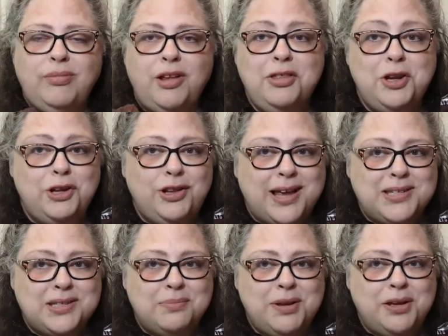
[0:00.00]
A little
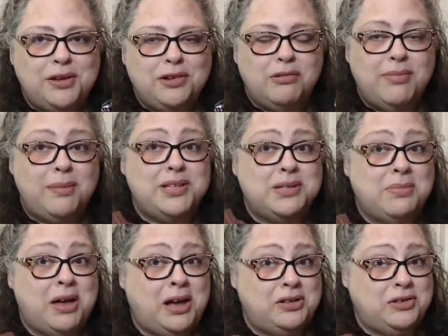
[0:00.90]
glass of milk, or maybe some
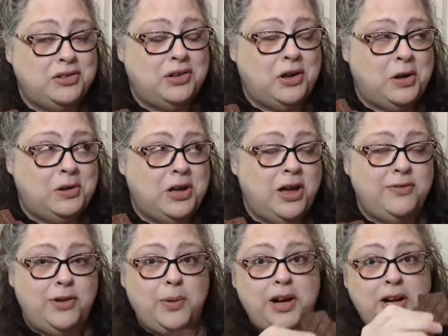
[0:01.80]
hot cocoa if
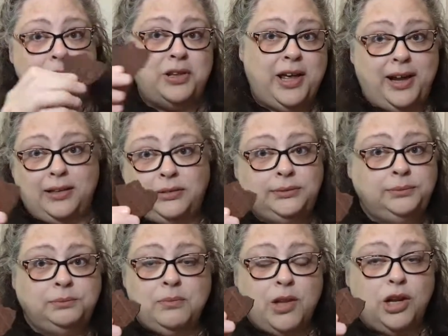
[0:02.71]
you want to go like
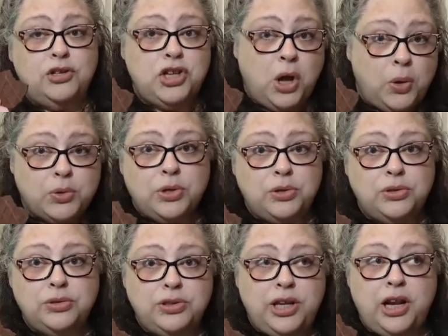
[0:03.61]

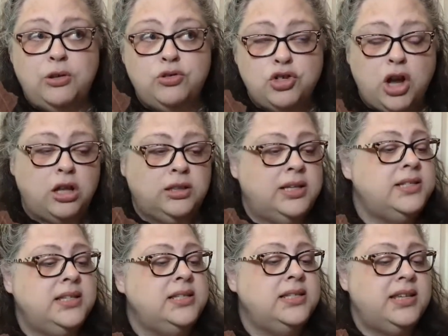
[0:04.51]
total, you know, chocolate
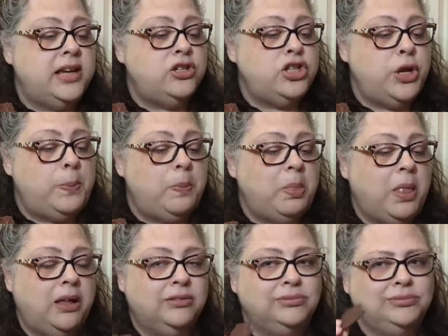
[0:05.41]
sensation.
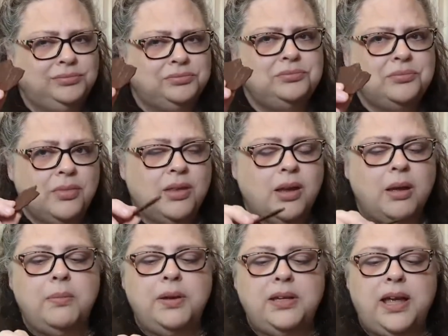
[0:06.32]

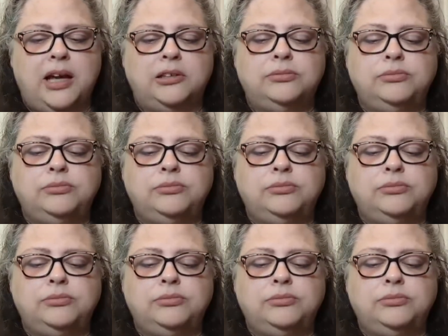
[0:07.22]
But yeah.